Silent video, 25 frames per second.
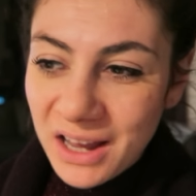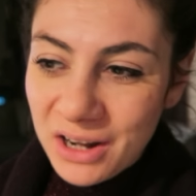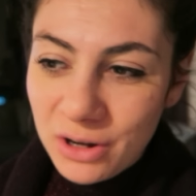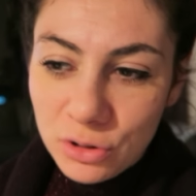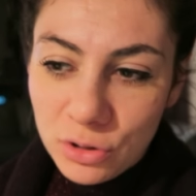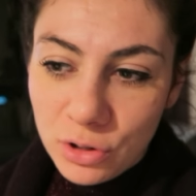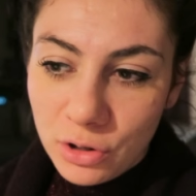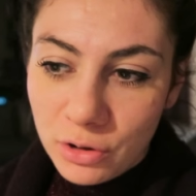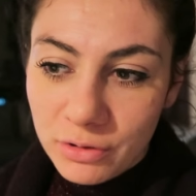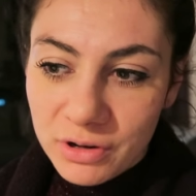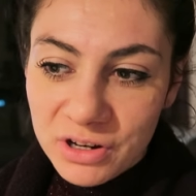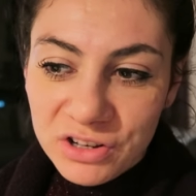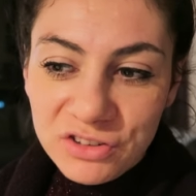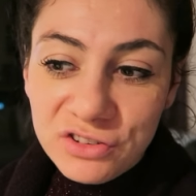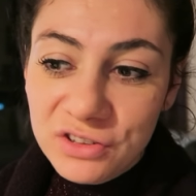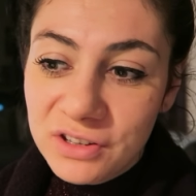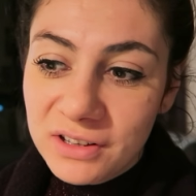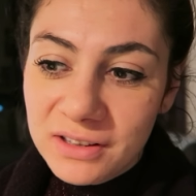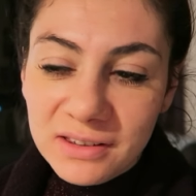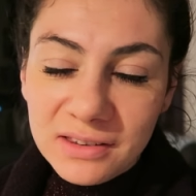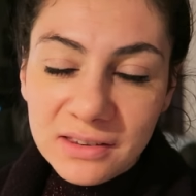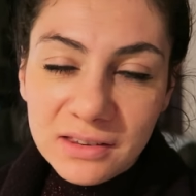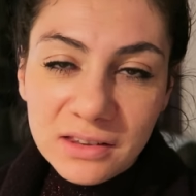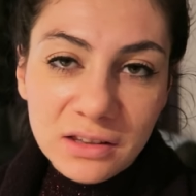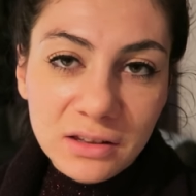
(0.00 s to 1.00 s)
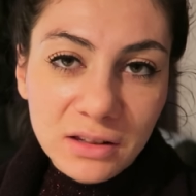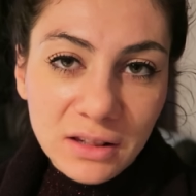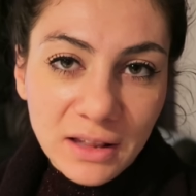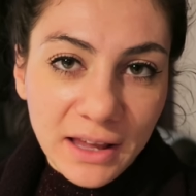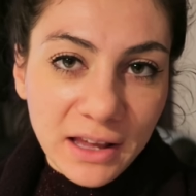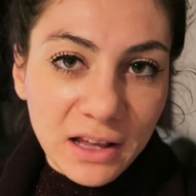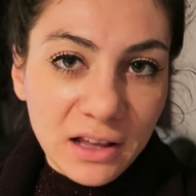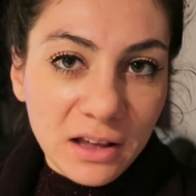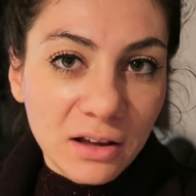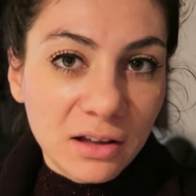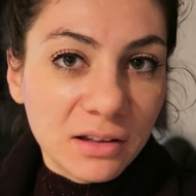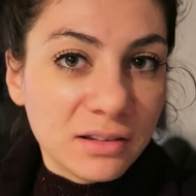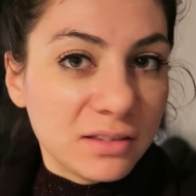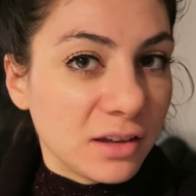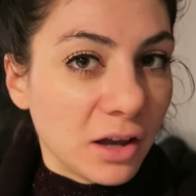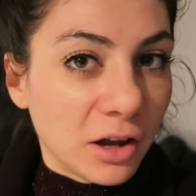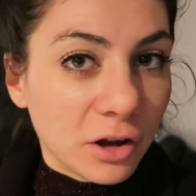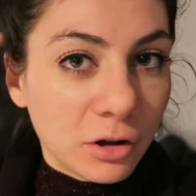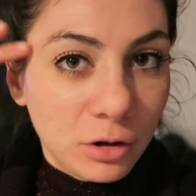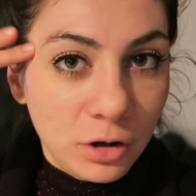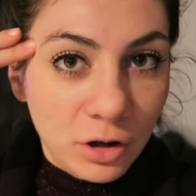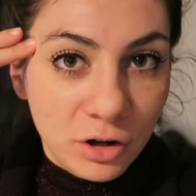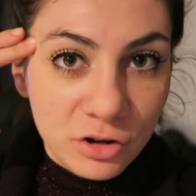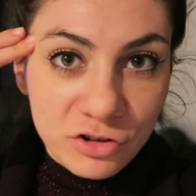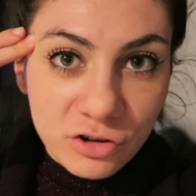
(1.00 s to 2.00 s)
I don't know, it's just like a
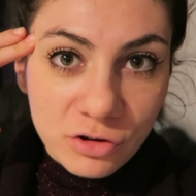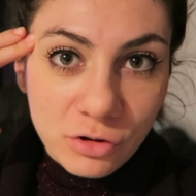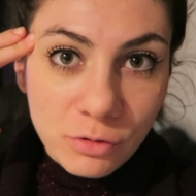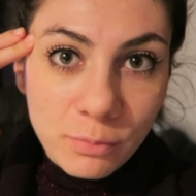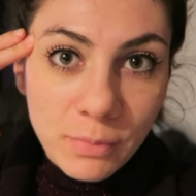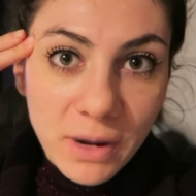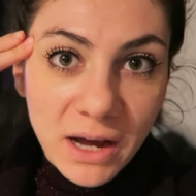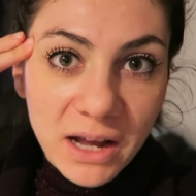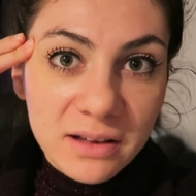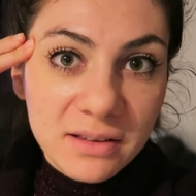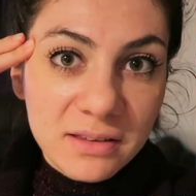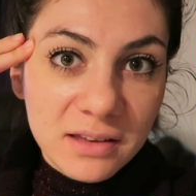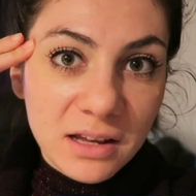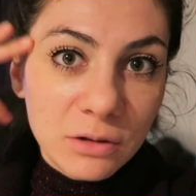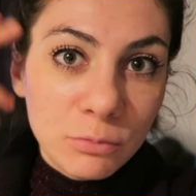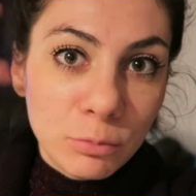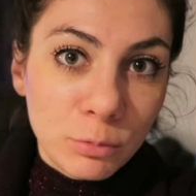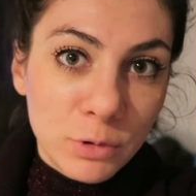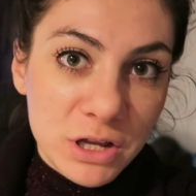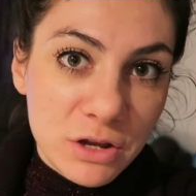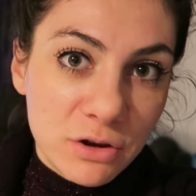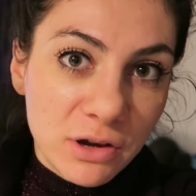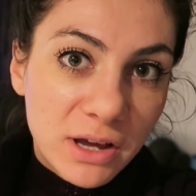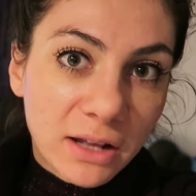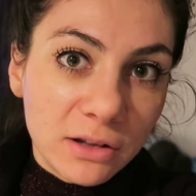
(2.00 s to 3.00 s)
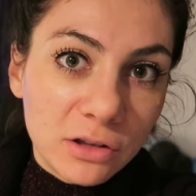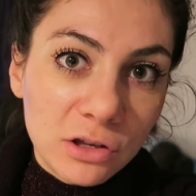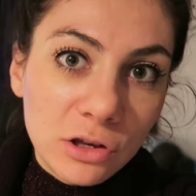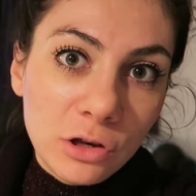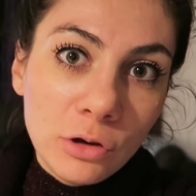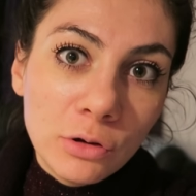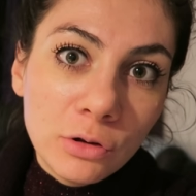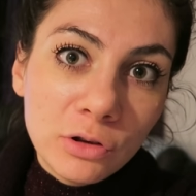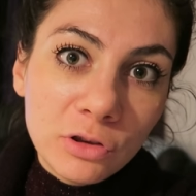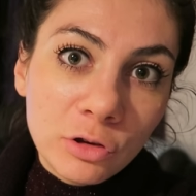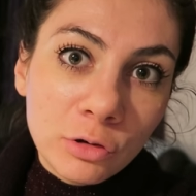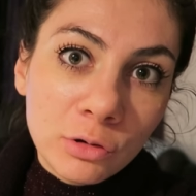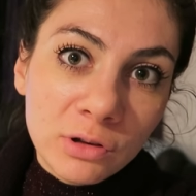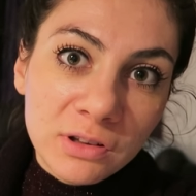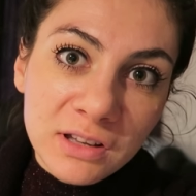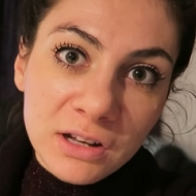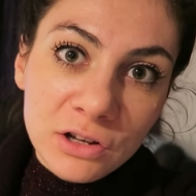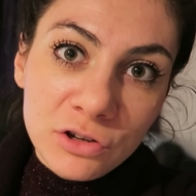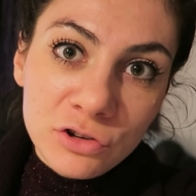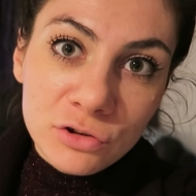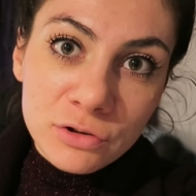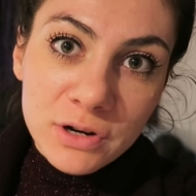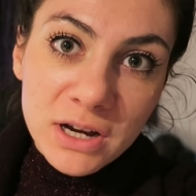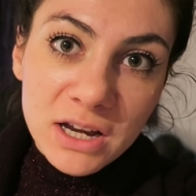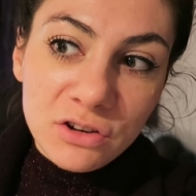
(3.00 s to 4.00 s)
psychological mindset when you get used to a
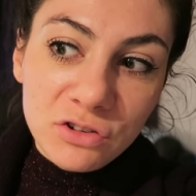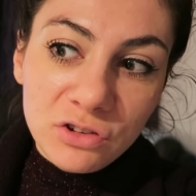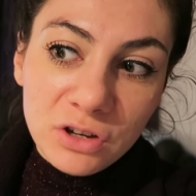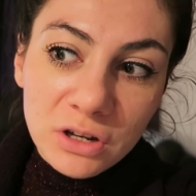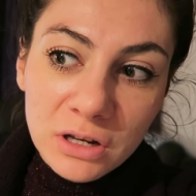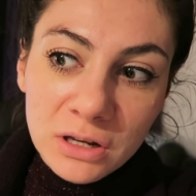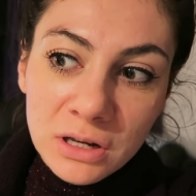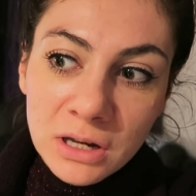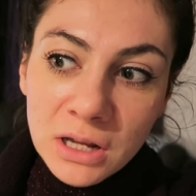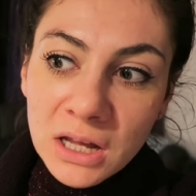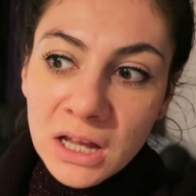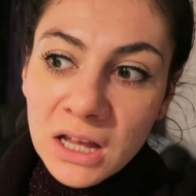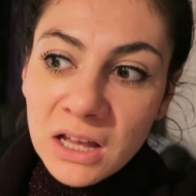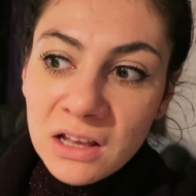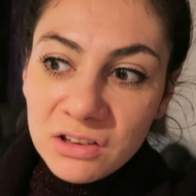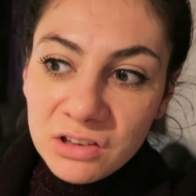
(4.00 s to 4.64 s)
situation.